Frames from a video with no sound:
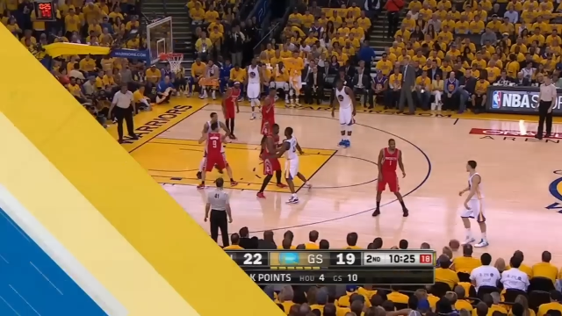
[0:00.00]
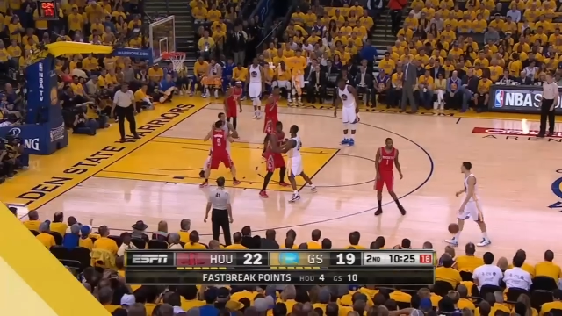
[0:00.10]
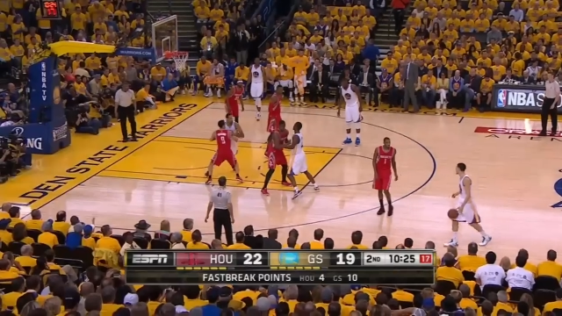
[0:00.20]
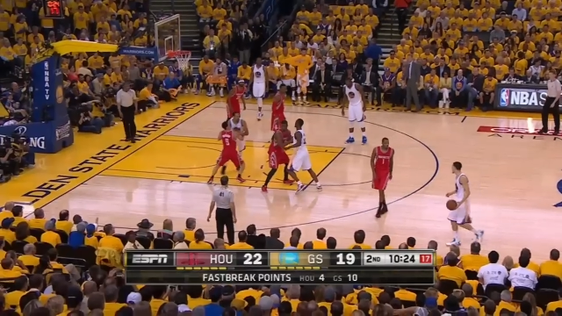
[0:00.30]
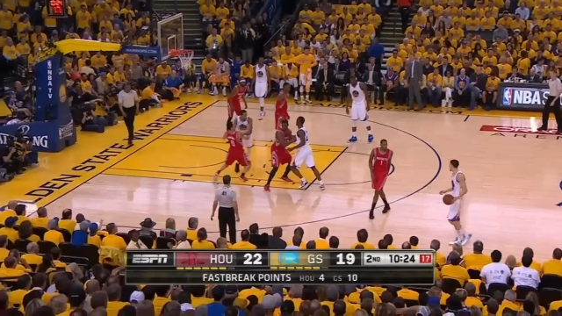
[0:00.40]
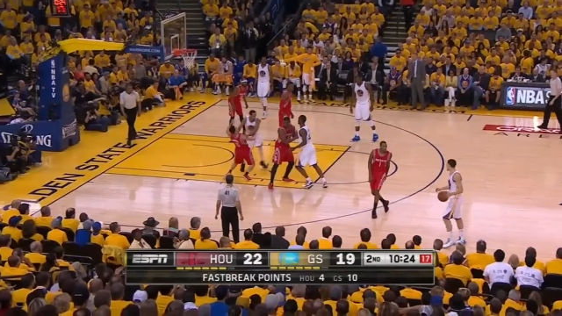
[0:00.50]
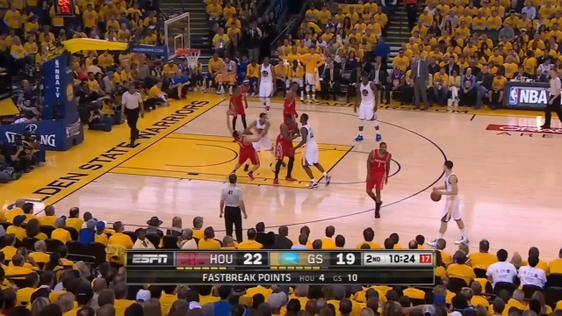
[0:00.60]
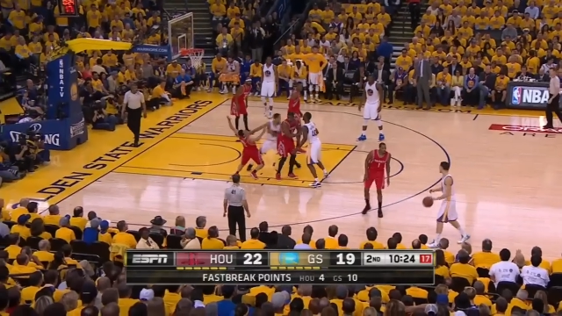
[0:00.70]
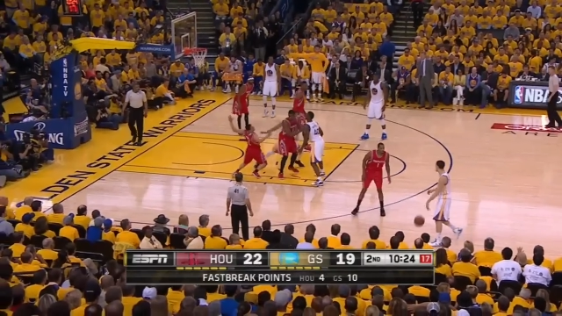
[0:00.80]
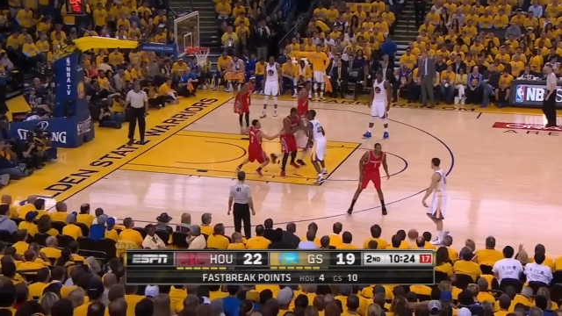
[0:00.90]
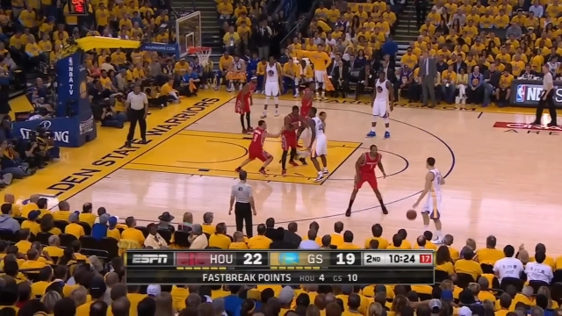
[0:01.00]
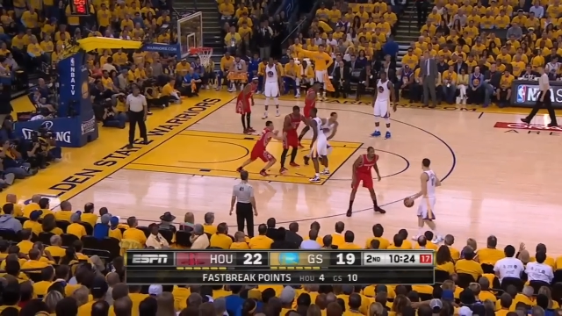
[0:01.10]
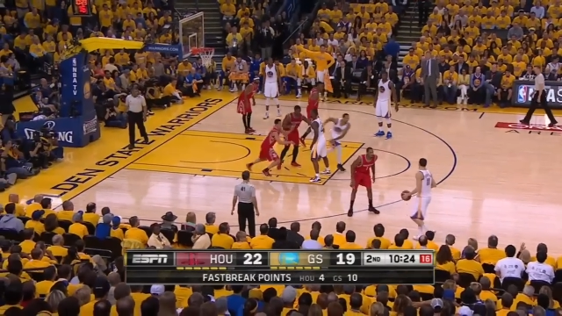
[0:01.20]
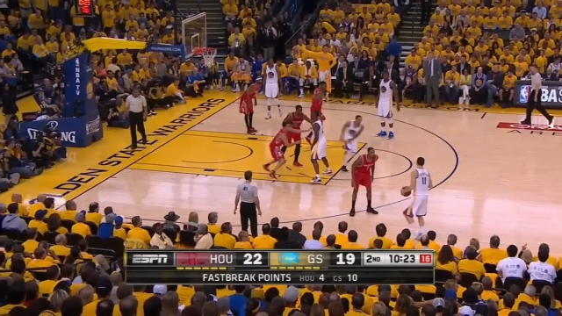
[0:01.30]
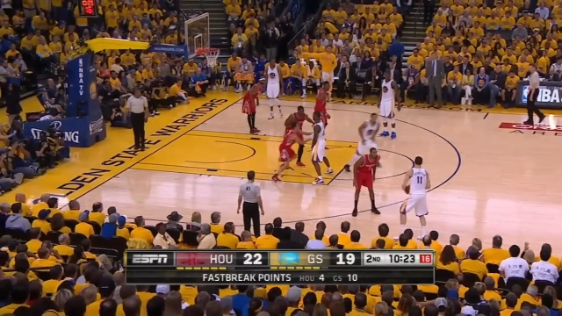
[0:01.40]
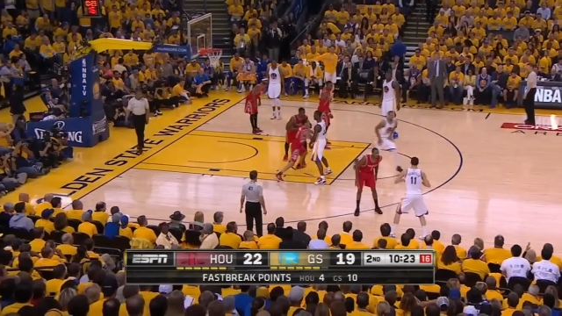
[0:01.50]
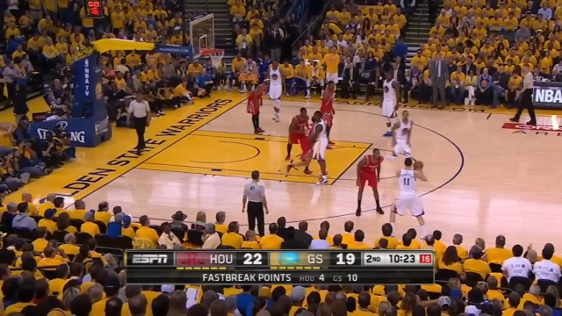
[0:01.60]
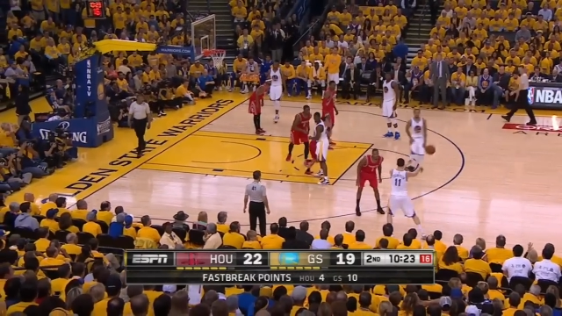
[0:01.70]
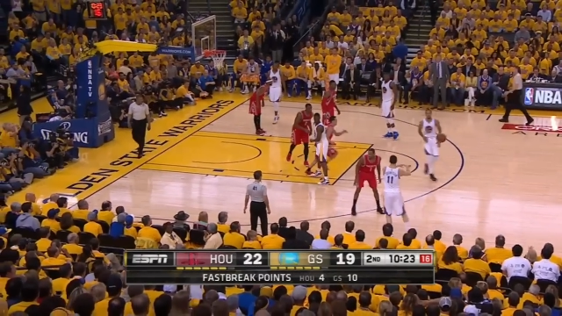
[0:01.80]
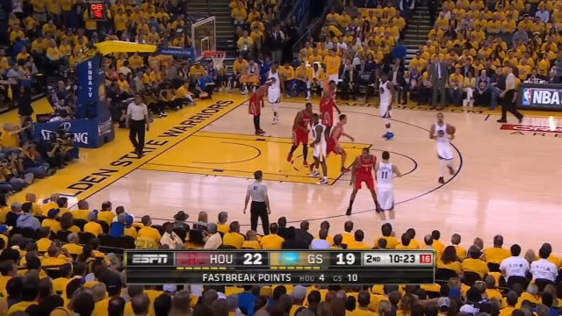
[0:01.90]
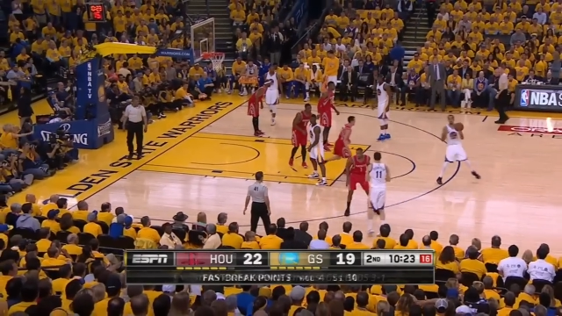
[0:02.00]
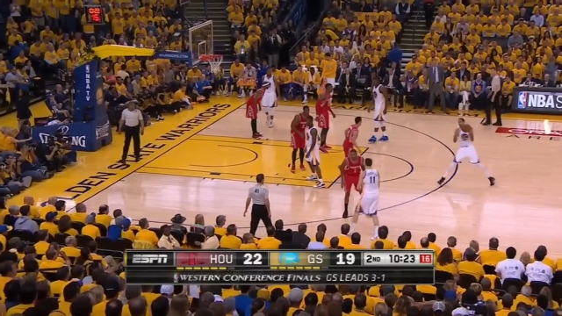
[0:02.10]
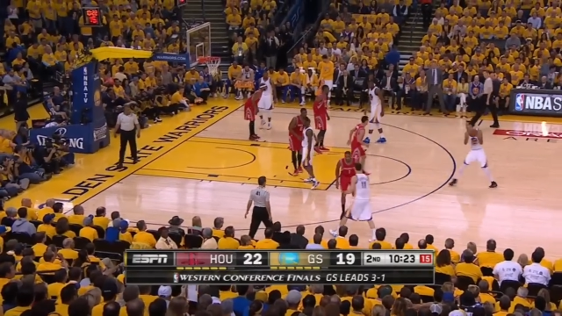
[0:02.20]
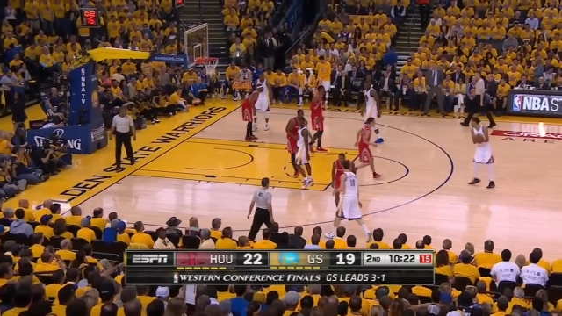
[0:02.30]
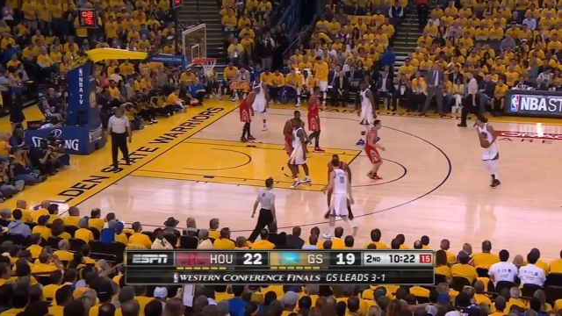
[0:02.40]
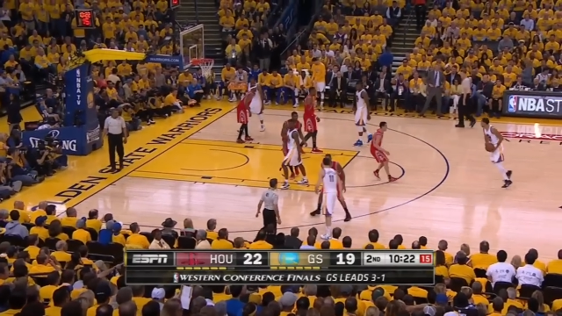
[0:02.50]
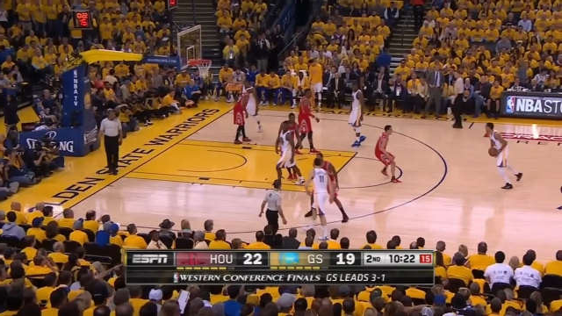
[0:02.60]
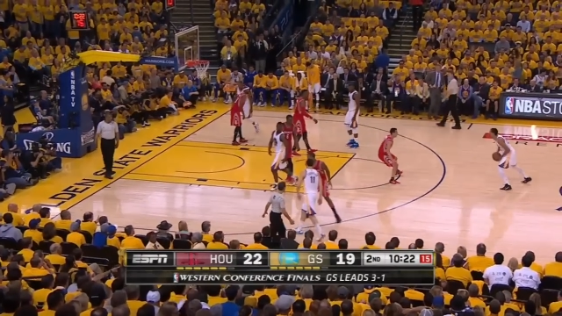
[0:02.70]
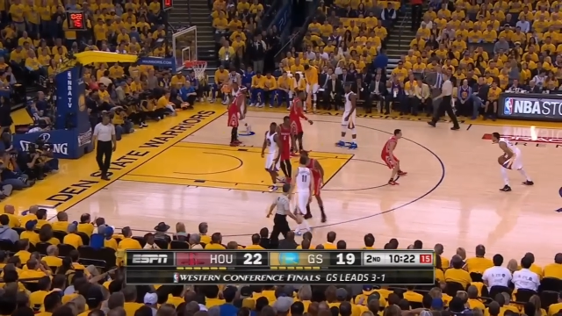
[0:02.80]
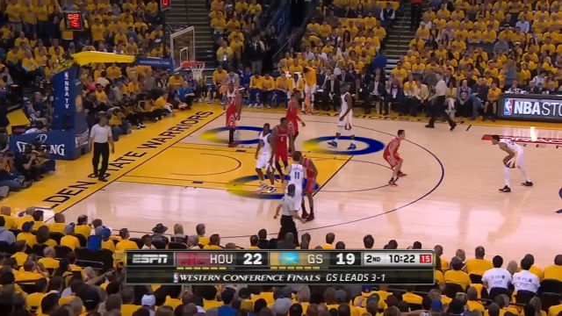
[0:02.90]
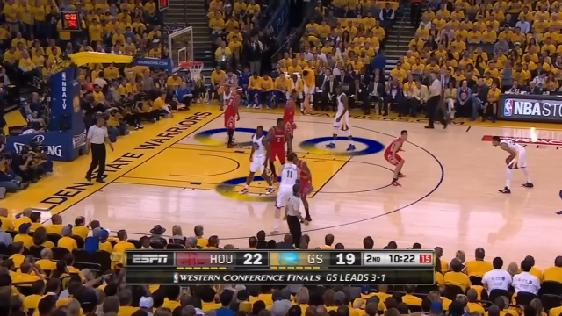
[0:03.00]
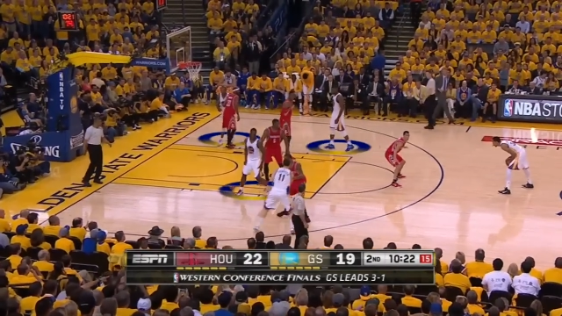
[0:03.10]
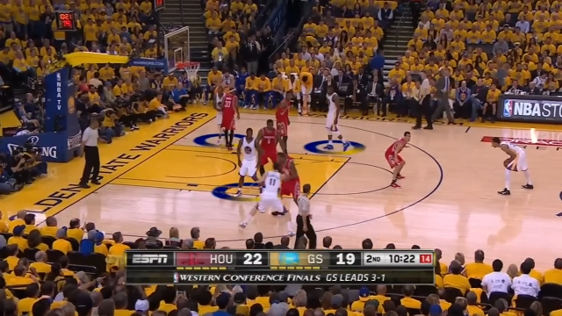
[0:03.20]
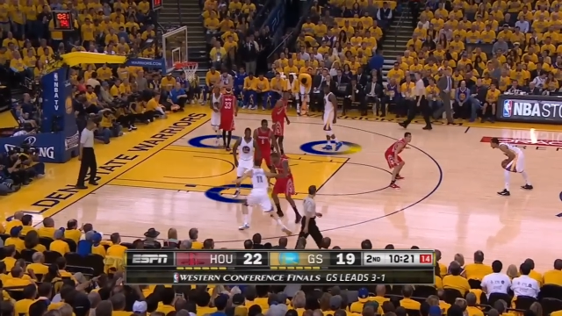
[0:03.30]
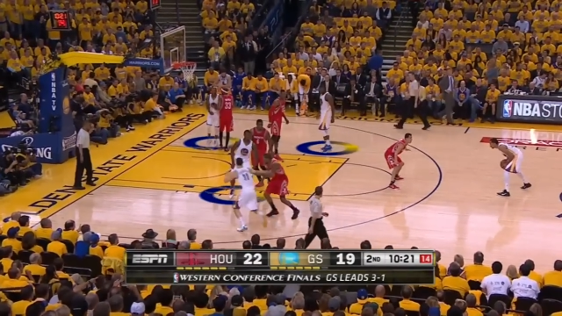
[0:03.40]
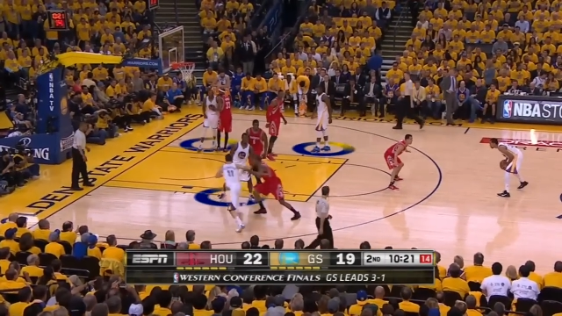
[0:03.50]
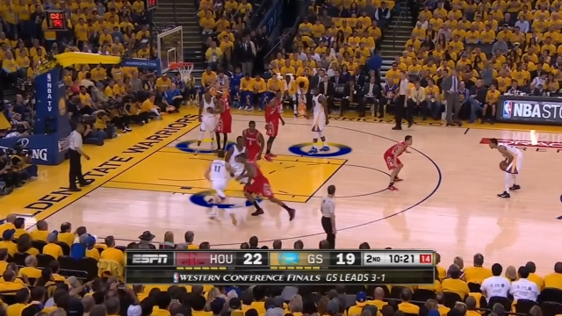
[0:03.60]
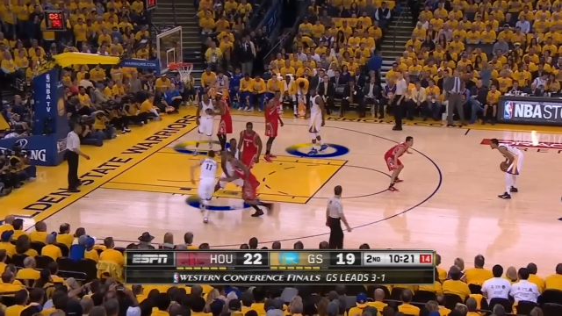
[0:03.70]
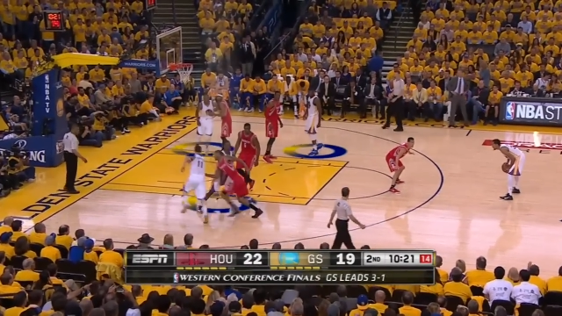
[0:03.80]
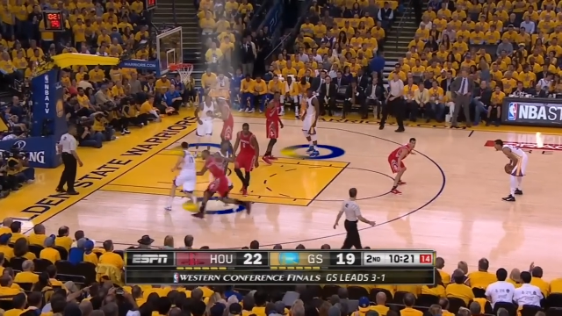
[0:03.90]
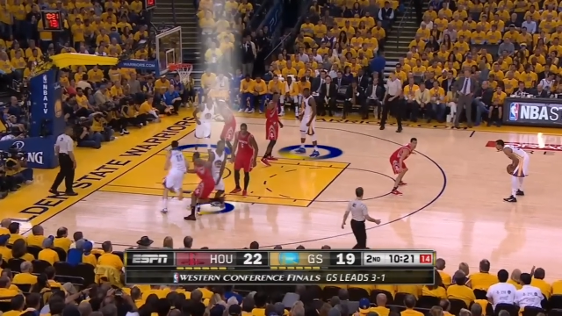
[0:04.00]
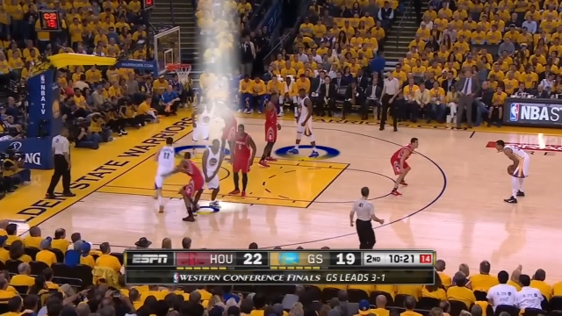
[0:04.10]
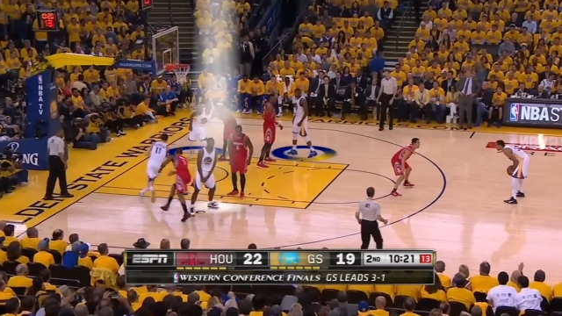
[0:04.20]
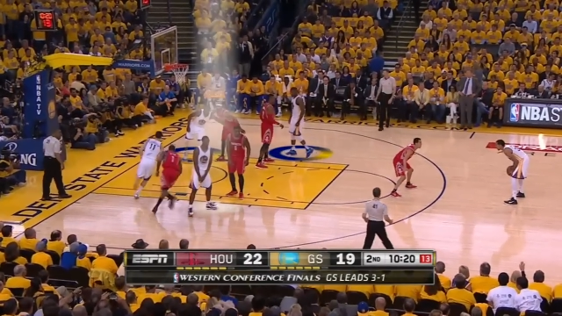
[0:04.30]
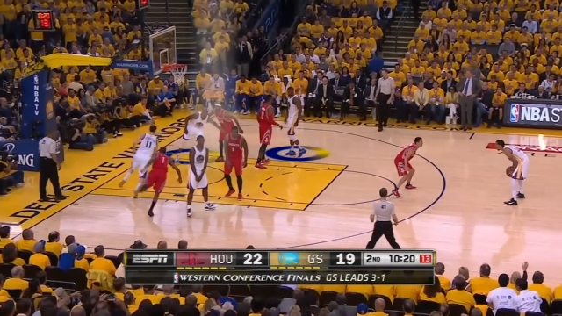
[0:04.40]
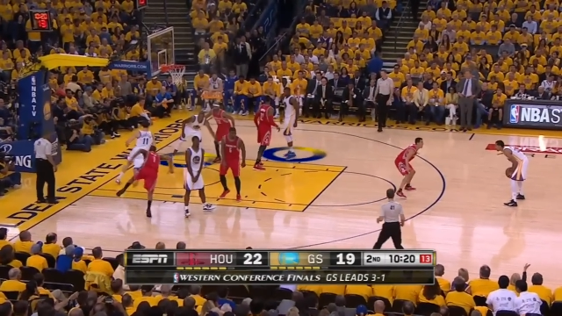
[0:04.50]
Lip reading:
Nobody's mouth can be seen.